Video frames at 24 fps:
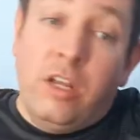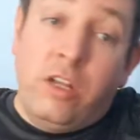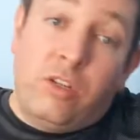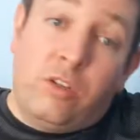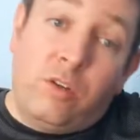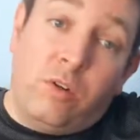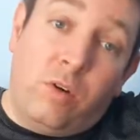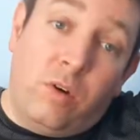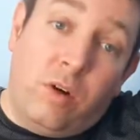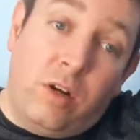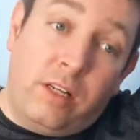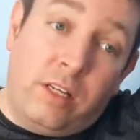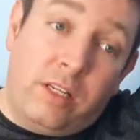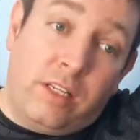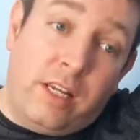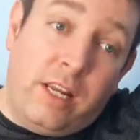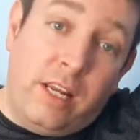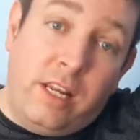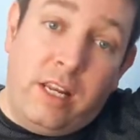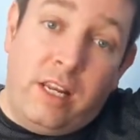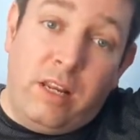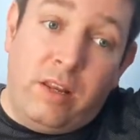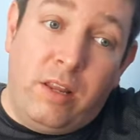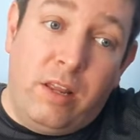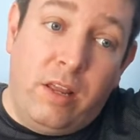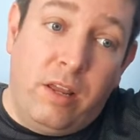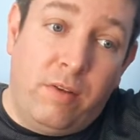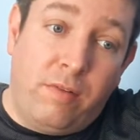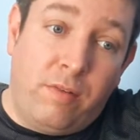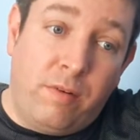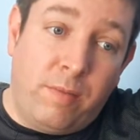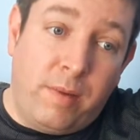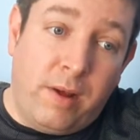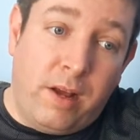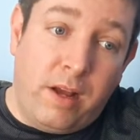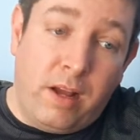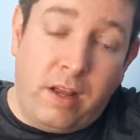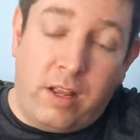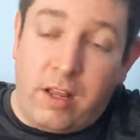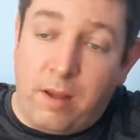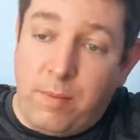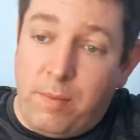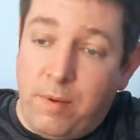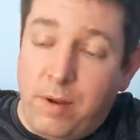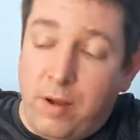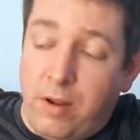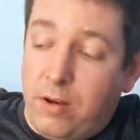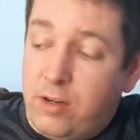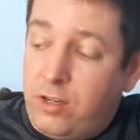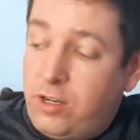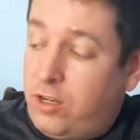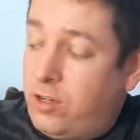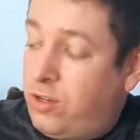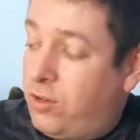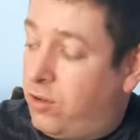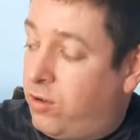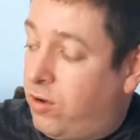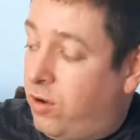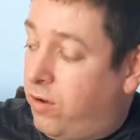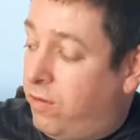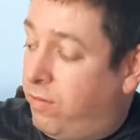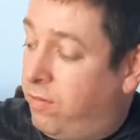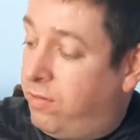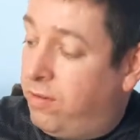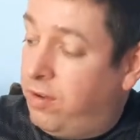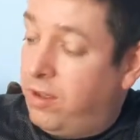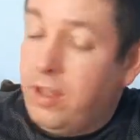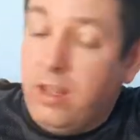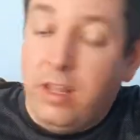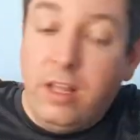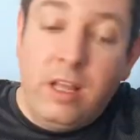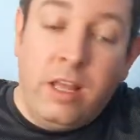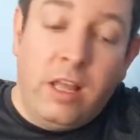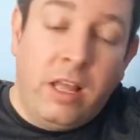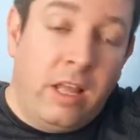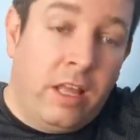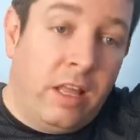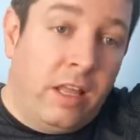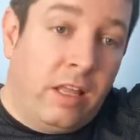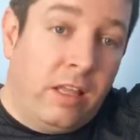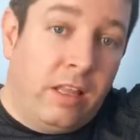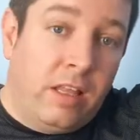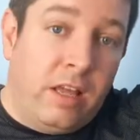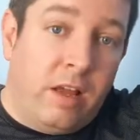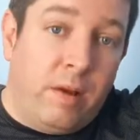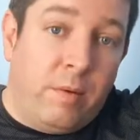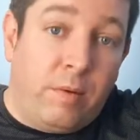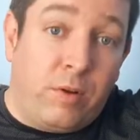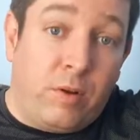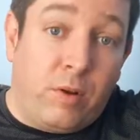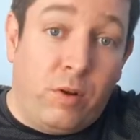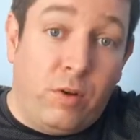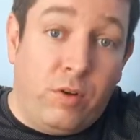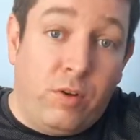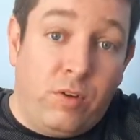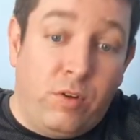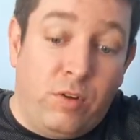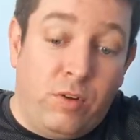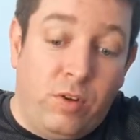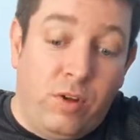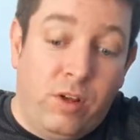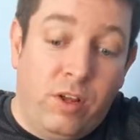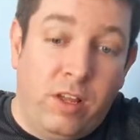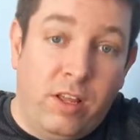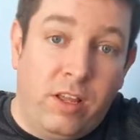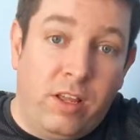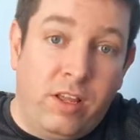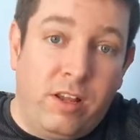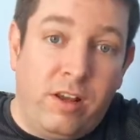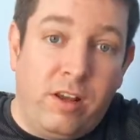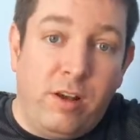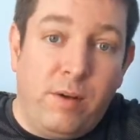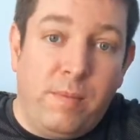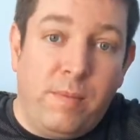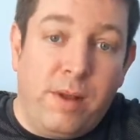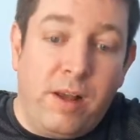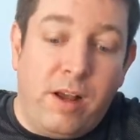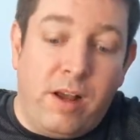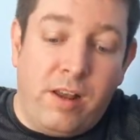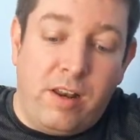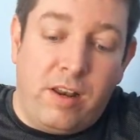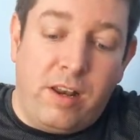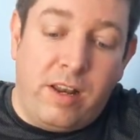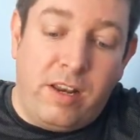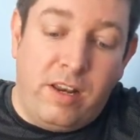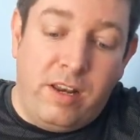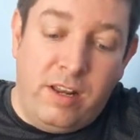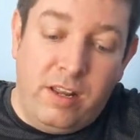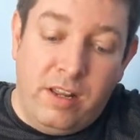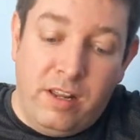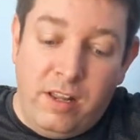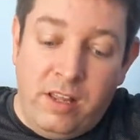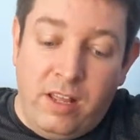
So I decided for my couple of hours I took off that I would go and do a little bit of hunting.